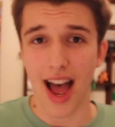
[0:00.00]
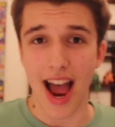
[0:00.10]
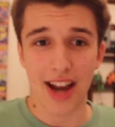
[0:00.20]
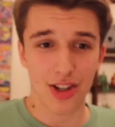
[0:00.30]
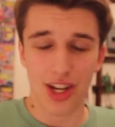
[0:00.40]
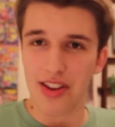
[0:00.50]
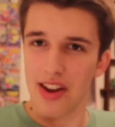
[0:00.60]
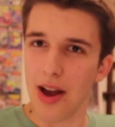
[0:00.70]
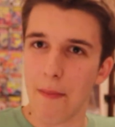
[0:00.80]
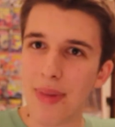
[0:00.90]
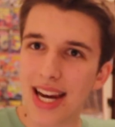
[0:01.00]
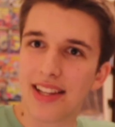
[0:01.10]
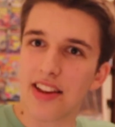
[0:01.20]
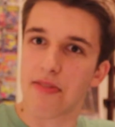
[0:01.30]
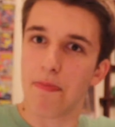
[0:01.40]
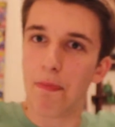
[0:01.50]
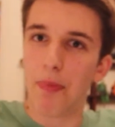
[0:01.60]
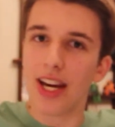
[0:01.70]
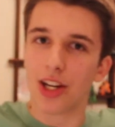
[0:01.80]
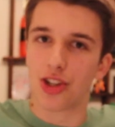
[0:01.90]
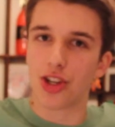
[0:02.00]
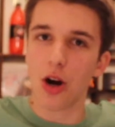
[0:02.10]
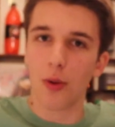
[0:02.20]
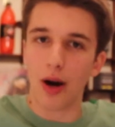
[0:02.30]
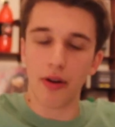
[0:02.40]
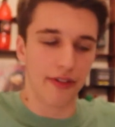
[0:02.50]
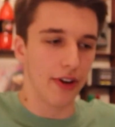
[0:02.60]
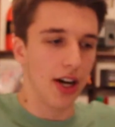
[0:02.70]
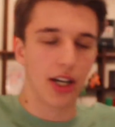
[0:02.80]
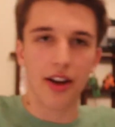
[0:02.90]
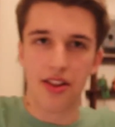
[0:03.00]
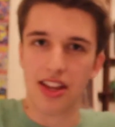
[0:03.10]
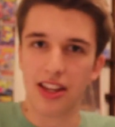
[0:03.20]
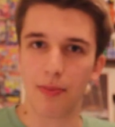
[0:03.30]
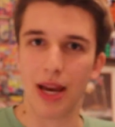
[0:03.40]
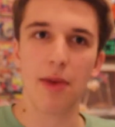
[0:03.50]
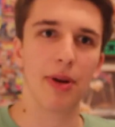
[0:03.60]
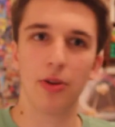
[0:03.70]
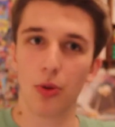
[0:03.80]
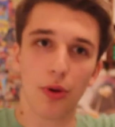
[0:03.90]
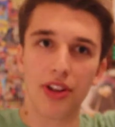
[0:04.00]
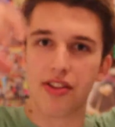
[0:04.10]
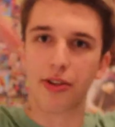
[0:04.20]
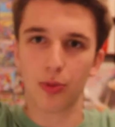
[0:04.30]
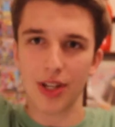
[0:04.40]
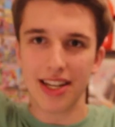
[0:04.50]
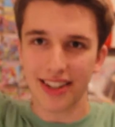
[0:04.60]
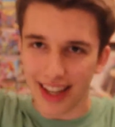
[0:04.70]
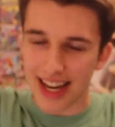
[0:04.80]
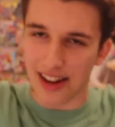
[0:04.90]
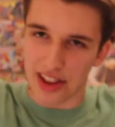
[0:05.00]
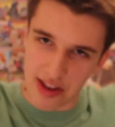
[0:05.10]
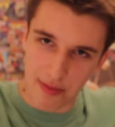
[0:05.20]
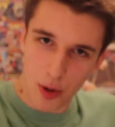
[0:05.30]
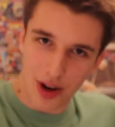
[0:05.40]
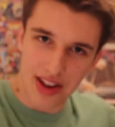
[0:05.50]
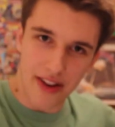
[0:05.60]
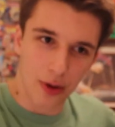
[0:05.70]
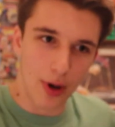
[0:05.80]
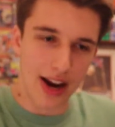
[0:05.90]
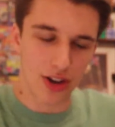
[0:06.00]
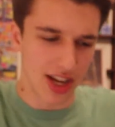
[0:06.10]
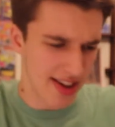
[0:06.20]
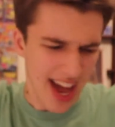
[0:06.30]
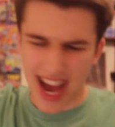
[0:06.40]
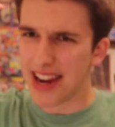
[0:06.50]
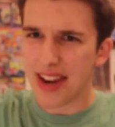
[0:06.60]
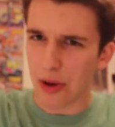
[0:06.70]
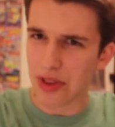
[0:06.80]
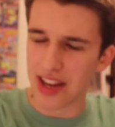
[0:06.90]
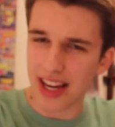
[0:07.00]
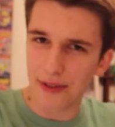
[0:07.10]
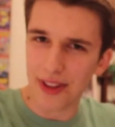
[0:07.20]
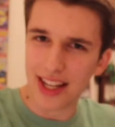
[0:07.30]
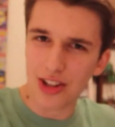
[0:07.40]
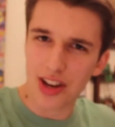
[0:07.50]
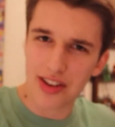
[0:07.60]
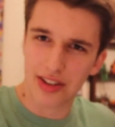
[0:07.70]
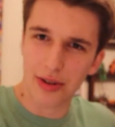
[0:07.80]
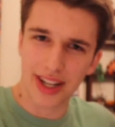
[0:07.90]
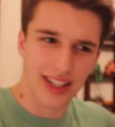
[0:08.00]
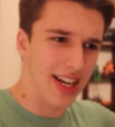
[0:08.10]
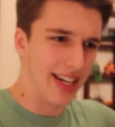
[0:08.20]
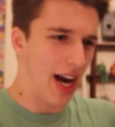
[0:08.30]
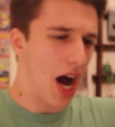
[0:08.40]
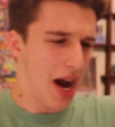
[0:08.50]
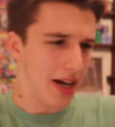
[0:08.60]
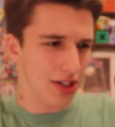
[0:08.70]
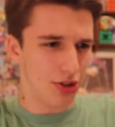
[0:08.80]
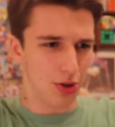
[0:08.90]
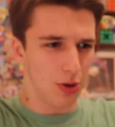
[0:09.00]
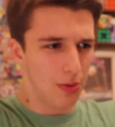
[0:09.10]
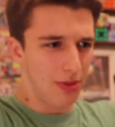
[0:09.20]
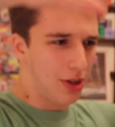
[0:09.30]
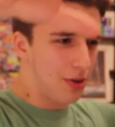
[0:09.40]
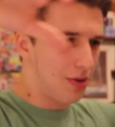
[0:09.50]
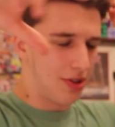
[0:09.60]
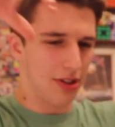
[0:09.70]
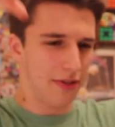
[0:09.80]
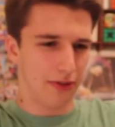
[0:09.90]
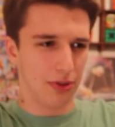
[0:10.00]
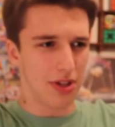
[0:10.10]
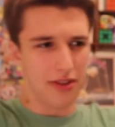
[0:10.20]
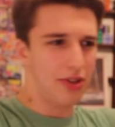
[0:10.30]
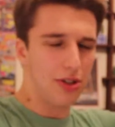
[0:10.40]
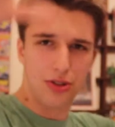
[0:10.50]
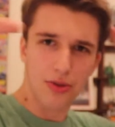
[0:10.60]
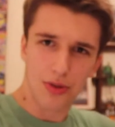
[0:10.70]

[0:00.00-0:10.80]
and she's making this big show out of cursing the baby. All this green lighting and smoke is everywhere, and she's announcing everything she's doing like, I doom you to forever,